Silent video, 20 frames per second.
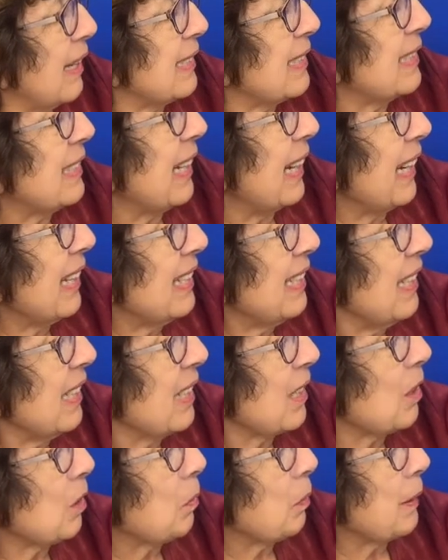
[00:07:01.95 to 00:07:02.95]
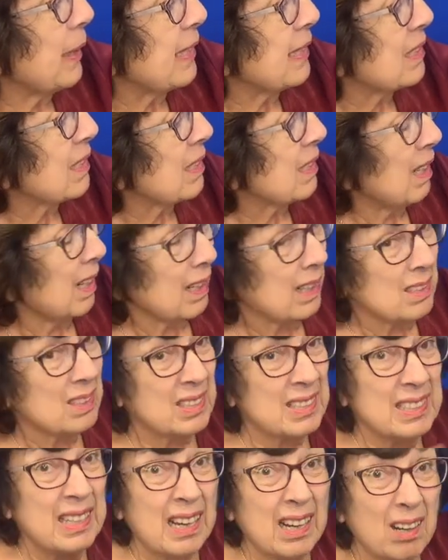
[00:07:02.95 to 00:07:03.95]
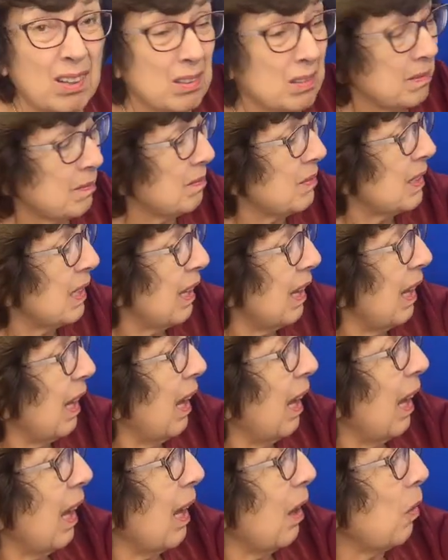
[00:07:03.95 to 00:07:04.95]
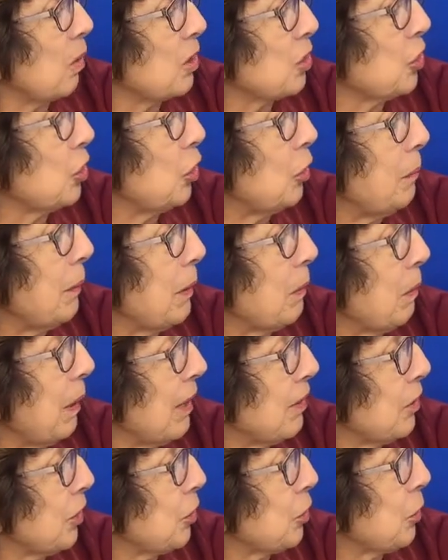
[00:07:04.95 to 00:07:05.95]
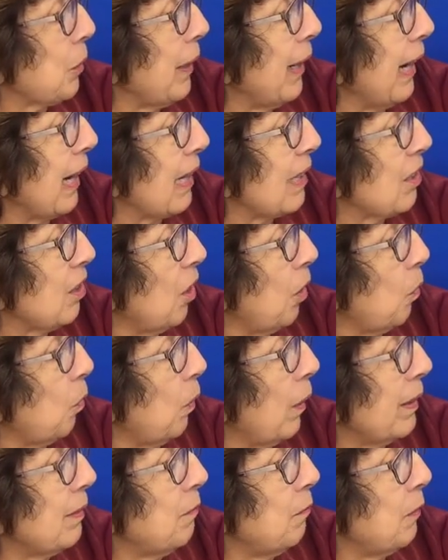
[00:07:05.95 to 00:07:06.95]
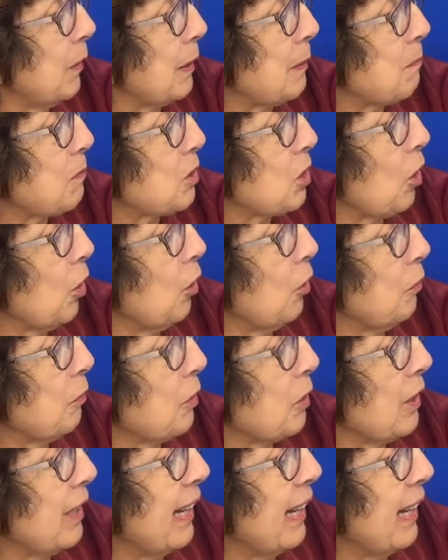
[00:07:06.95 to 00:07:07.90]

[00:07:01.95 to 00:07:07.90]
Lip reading: 10 little race cars now. Zooming around the track, one flips over